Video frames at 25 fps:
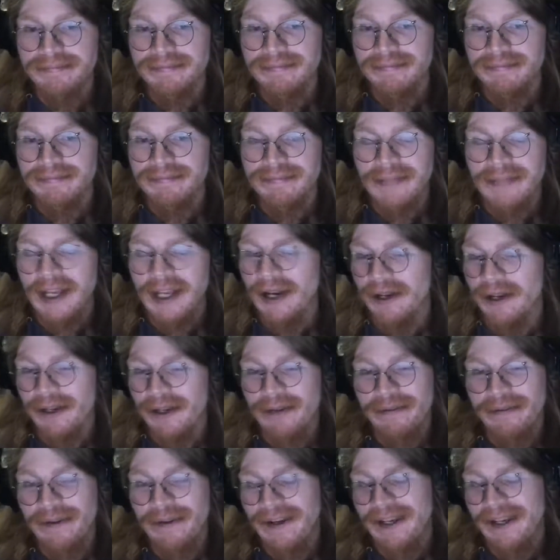No, you
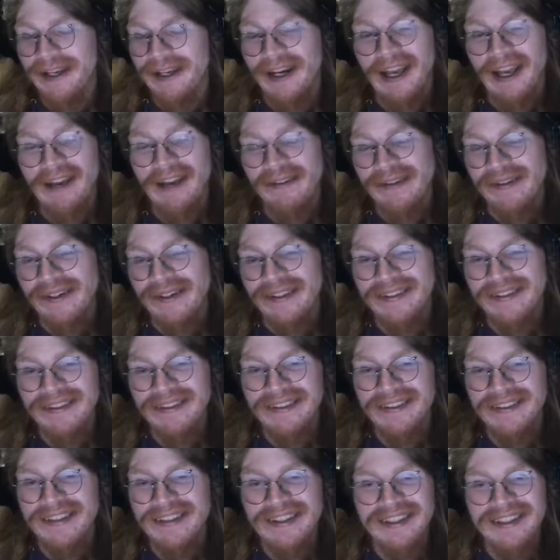fucking haven't.
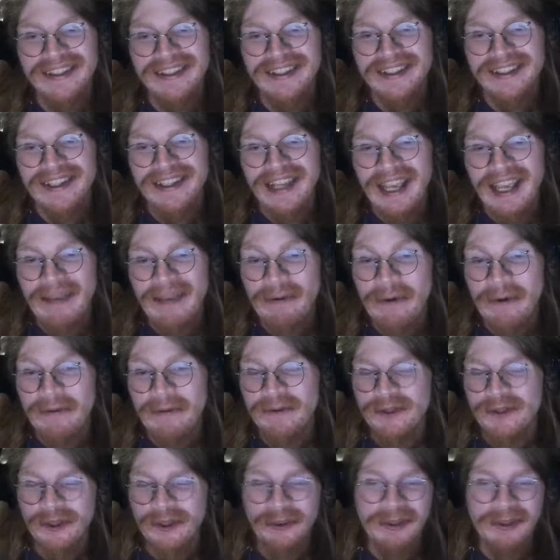If you have
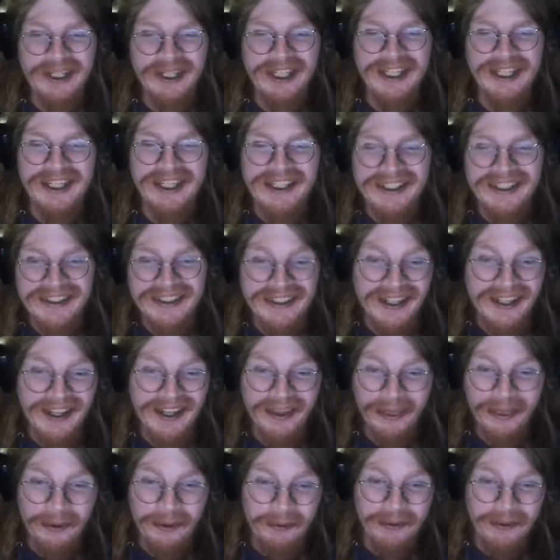truly
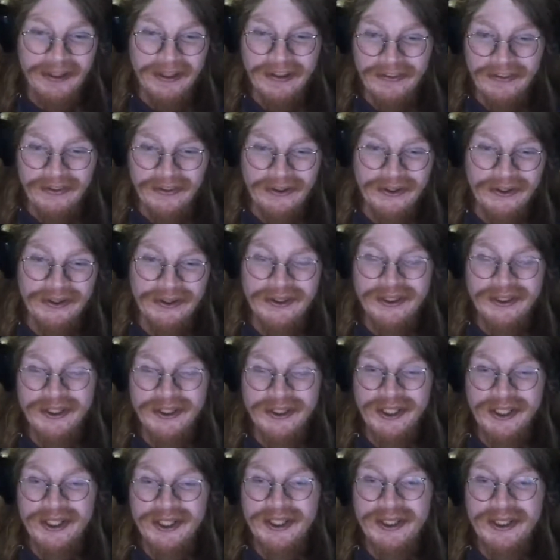done the research,
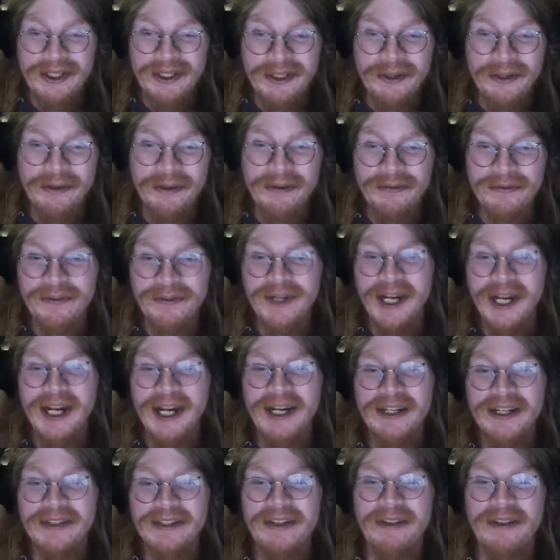you have
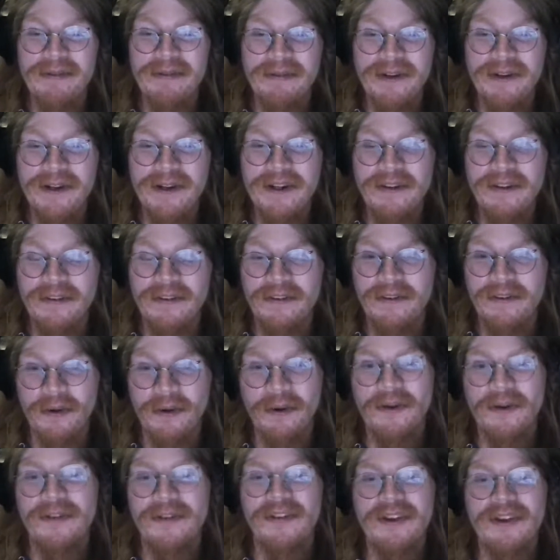gone to the very
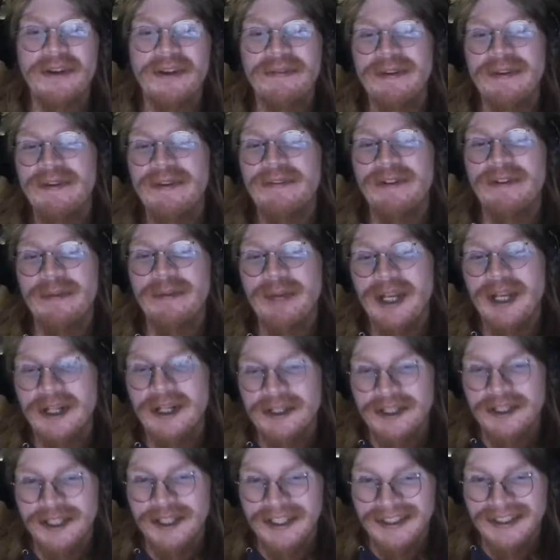source of
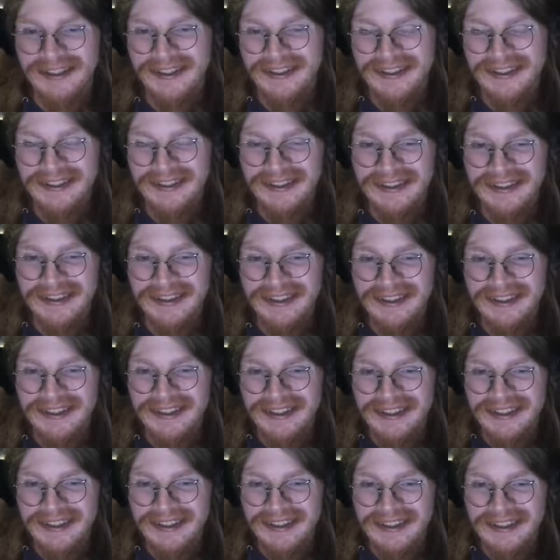information.
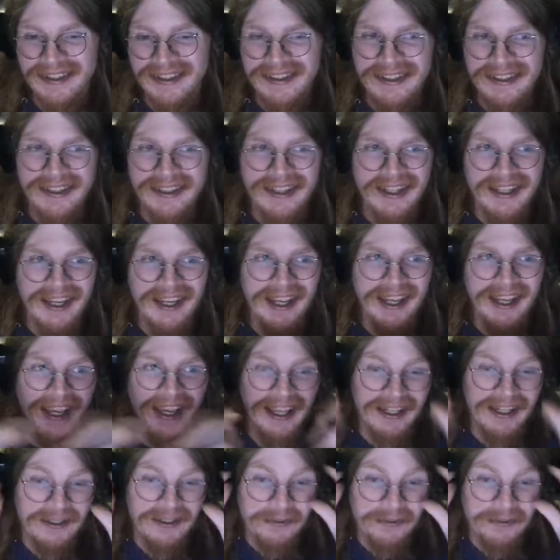And,